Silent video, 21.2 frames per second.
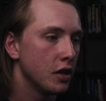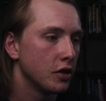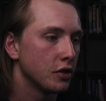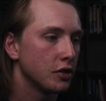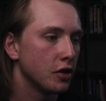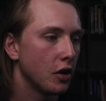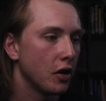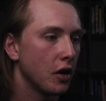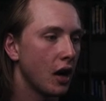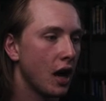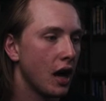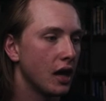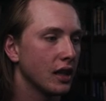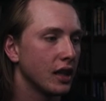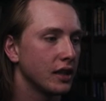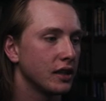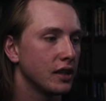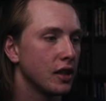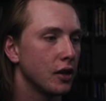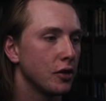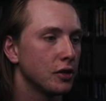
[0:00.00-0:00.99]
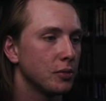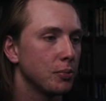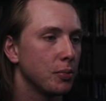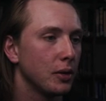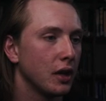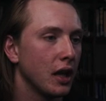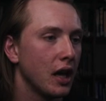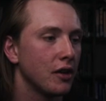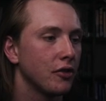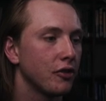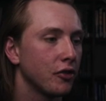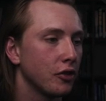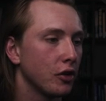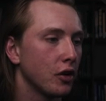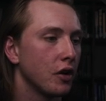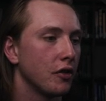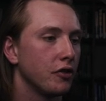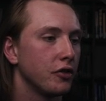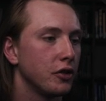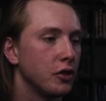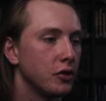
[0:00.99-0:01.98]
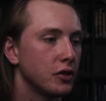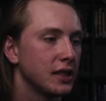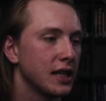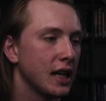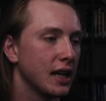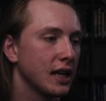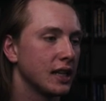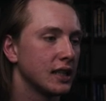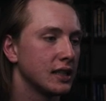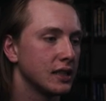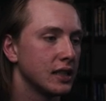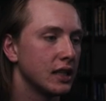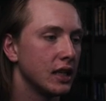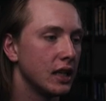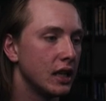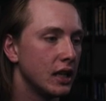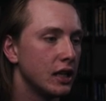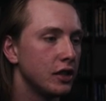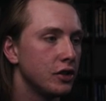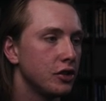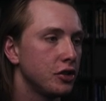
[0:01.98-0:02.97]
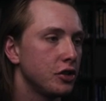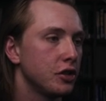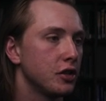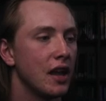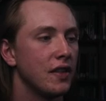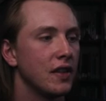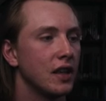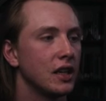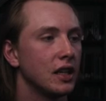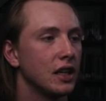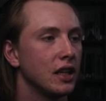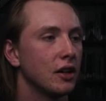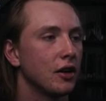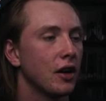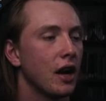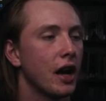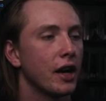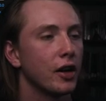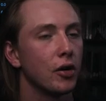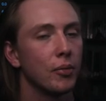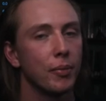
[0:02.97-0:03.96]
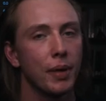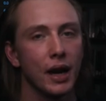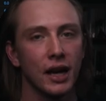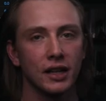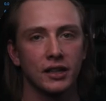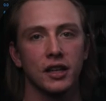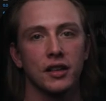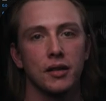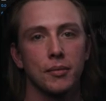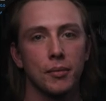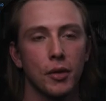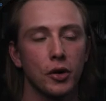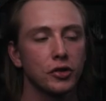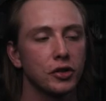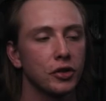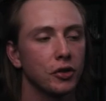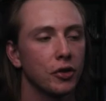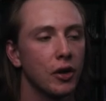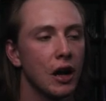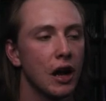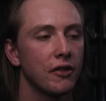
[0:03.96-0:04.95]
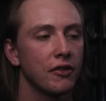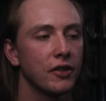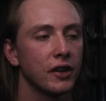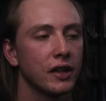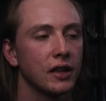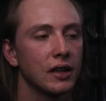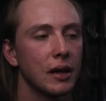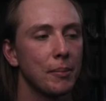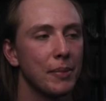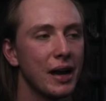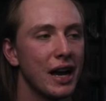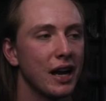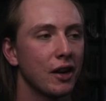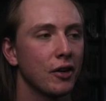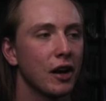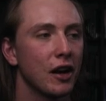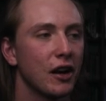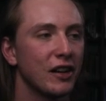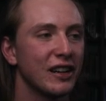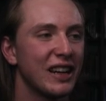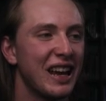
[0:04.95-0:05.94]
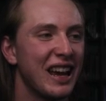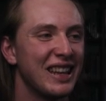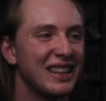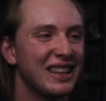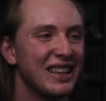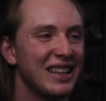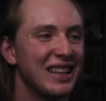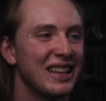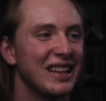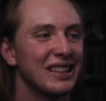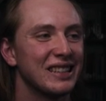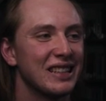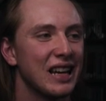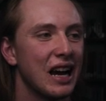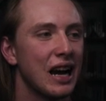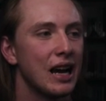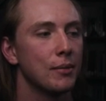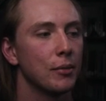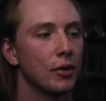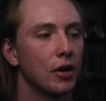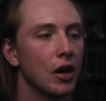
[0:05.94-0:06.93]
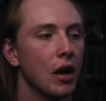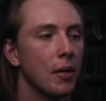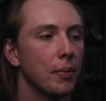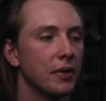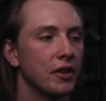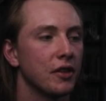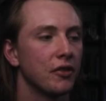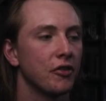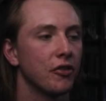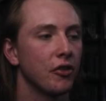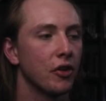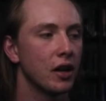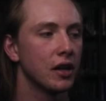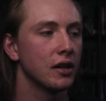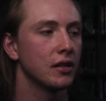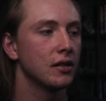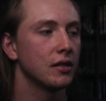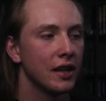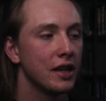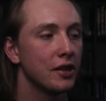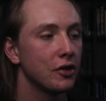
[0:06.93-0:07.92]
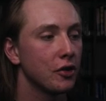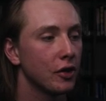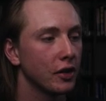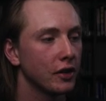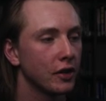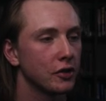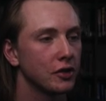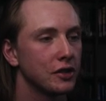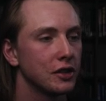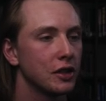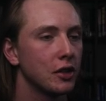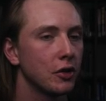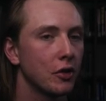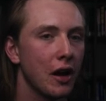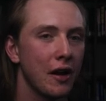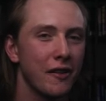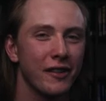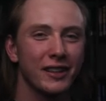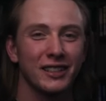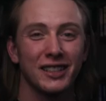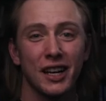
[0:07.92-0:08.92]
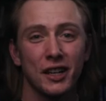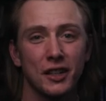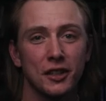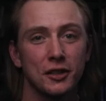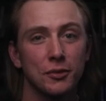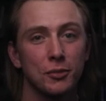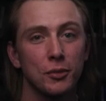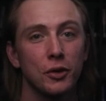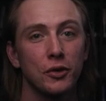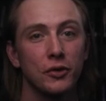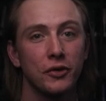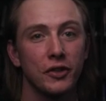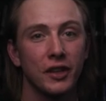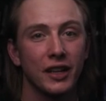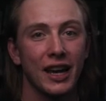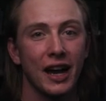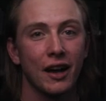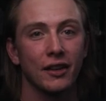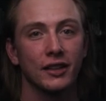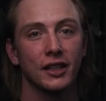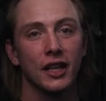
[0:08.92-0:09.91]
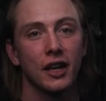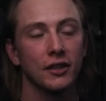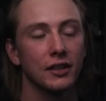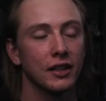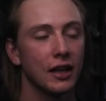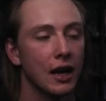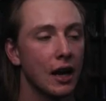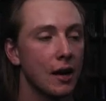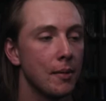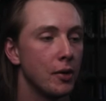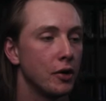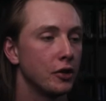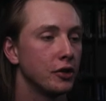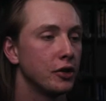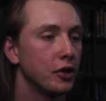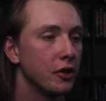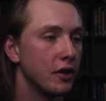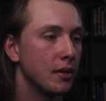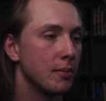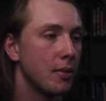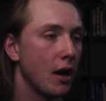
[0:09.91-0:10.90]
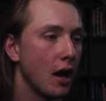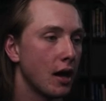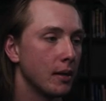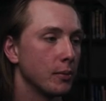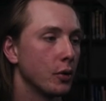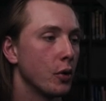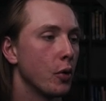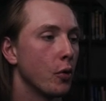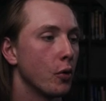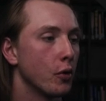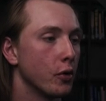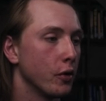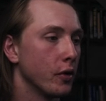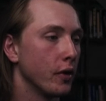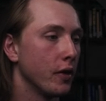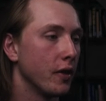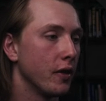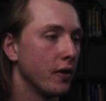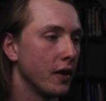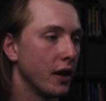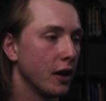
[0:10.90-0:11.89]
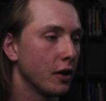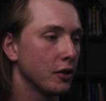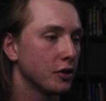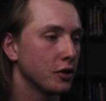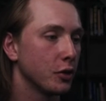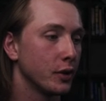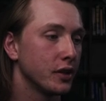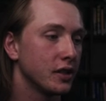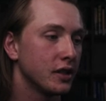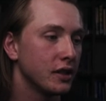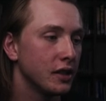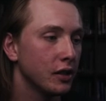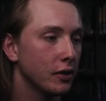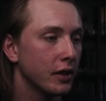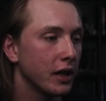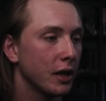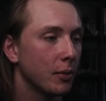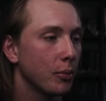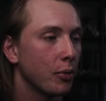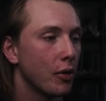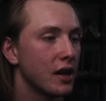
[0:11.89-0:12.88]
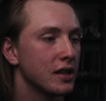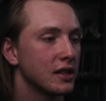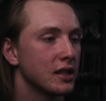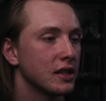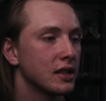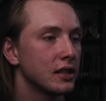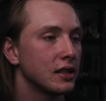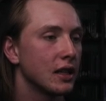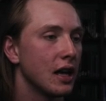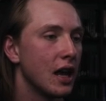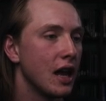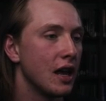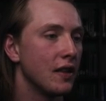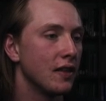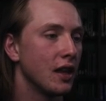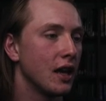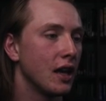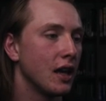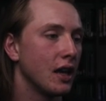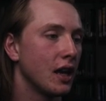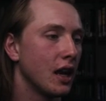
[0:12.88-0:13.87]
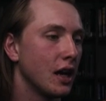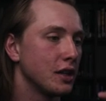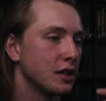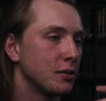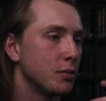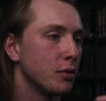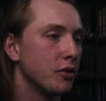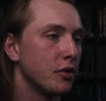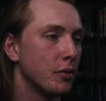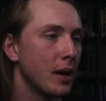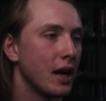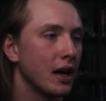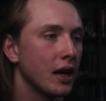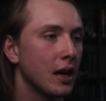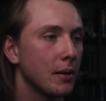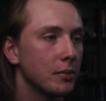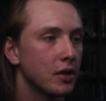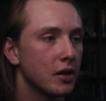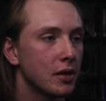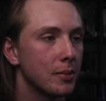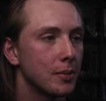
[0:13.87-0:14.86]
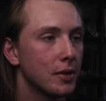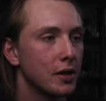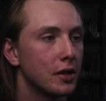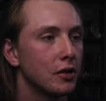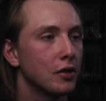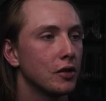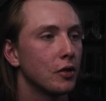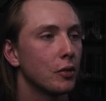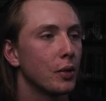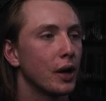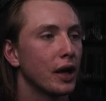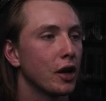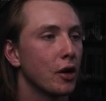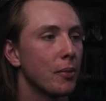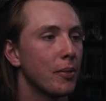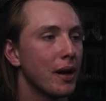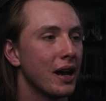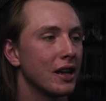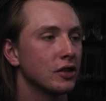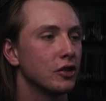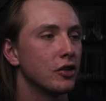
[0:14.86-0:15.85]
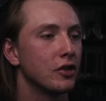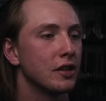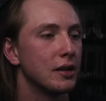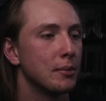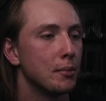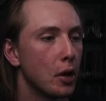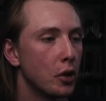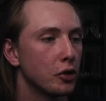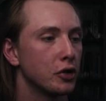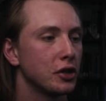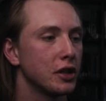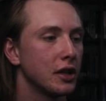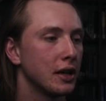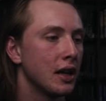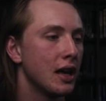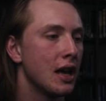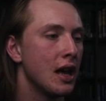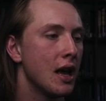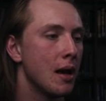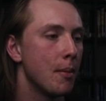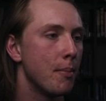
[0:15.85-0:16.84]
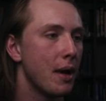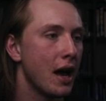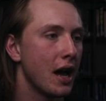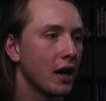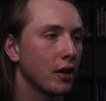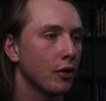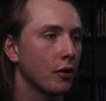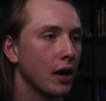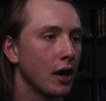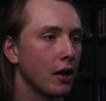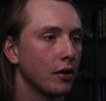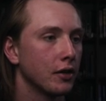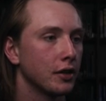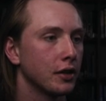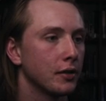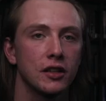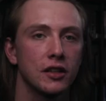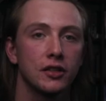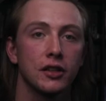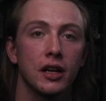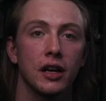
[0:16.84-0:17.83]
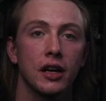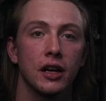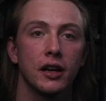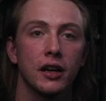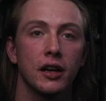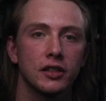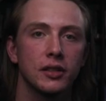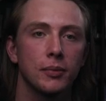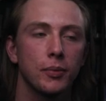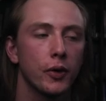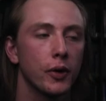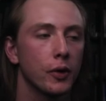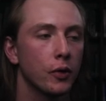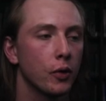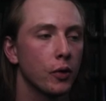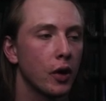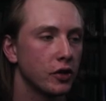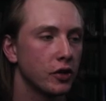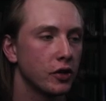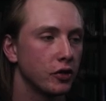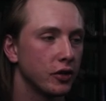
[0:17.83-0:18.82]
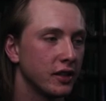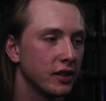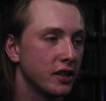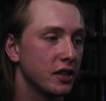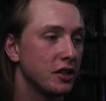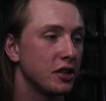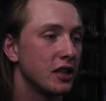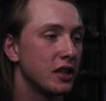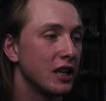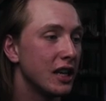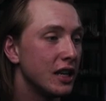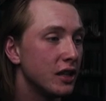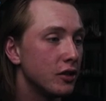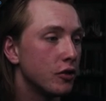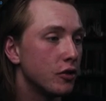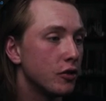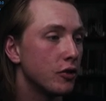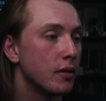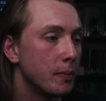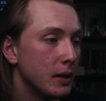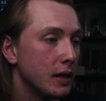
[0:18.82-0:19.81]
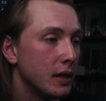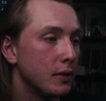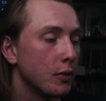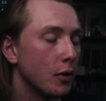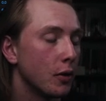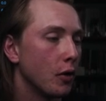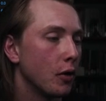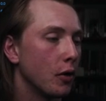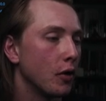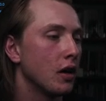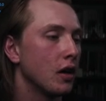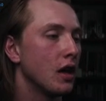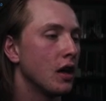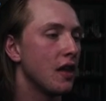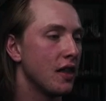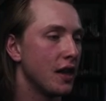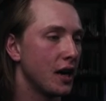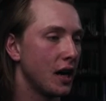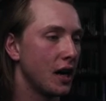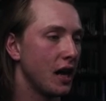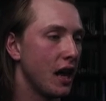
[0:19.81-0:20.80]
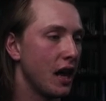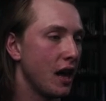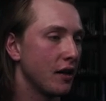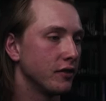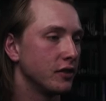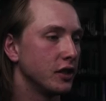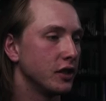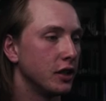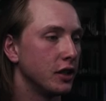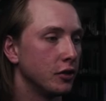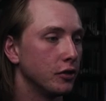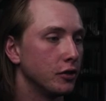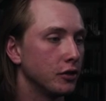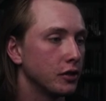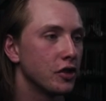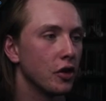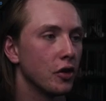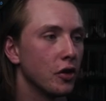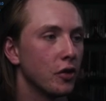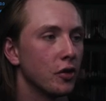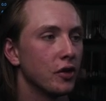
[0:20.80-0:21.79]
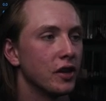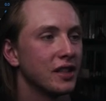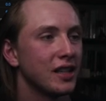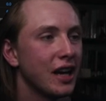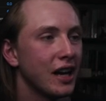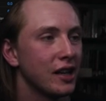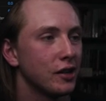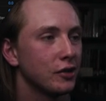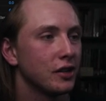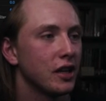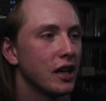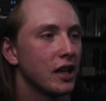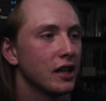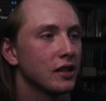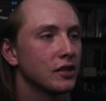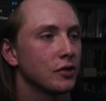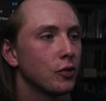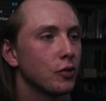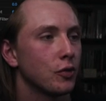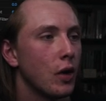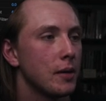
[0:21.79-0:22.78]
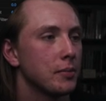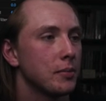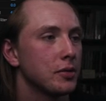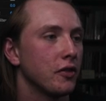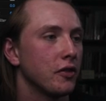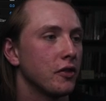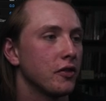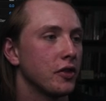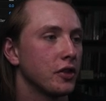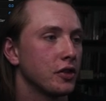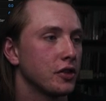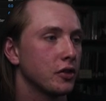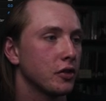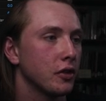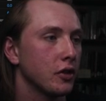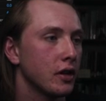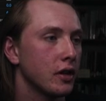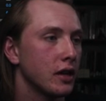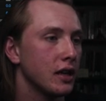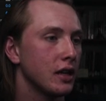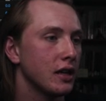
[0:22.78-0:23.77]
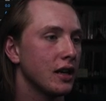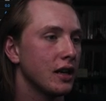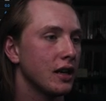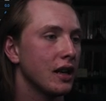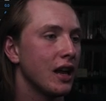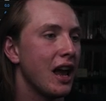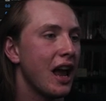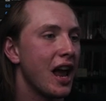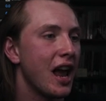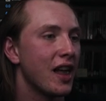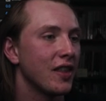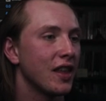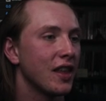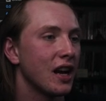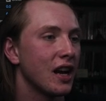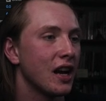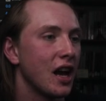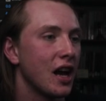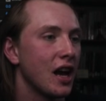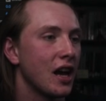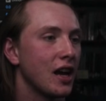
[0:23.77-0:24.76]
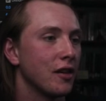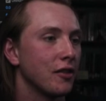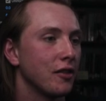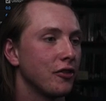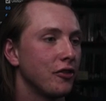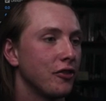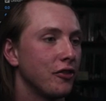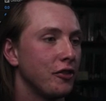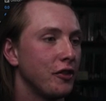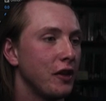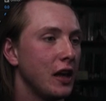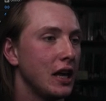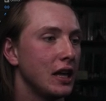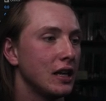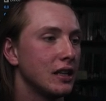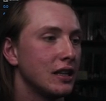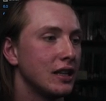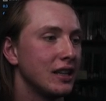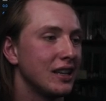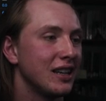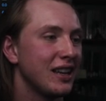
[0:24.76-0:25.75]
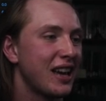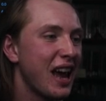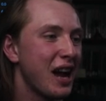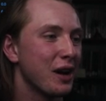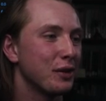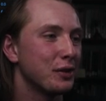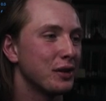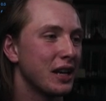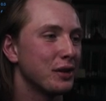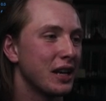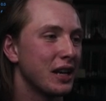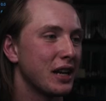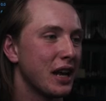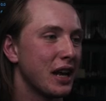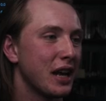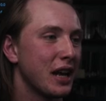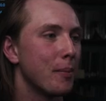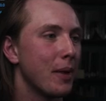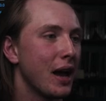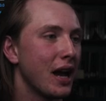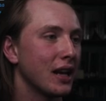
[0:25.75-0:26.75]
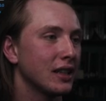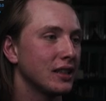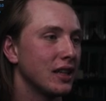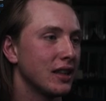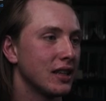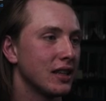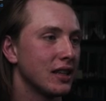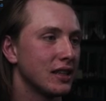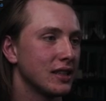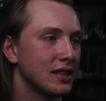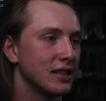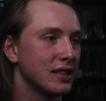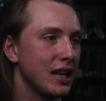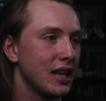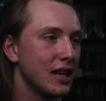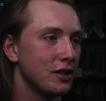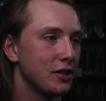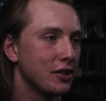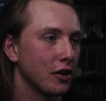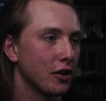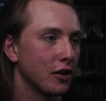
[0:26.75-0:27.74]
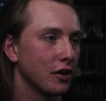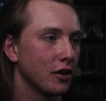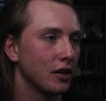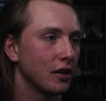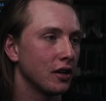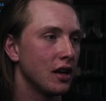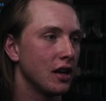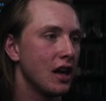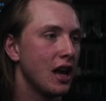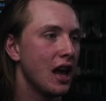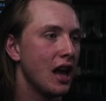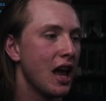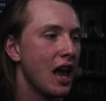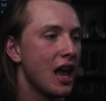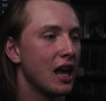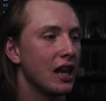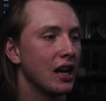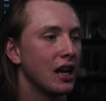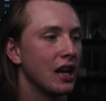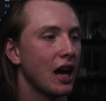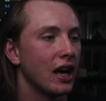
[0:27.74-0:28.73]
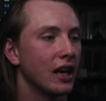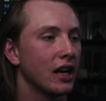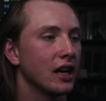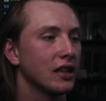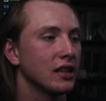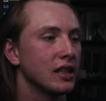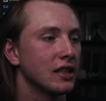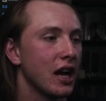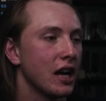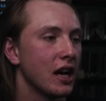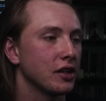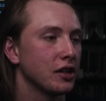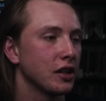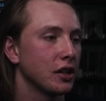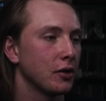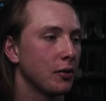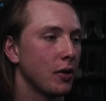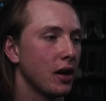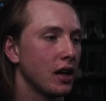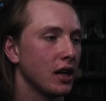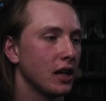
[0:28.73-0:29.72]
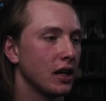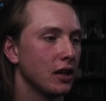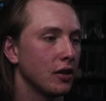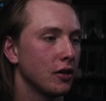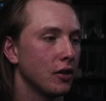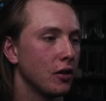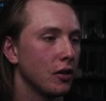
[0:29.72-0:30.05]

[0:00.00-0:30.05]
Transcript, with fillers: So I let those play for a few seconds each. And then here I go back to the motion graphic background and the timer up at the front. Then during those still graphics, I just move the countdown timer to the bottom corner there. So it's still there present. And then I just move it back up to the middle when I go back to the motion background. So now here's the point where I transition into the B-roll that I have to use. So the title text wipes off the screen and then I fade the countdown back to the center and I got this actually right here.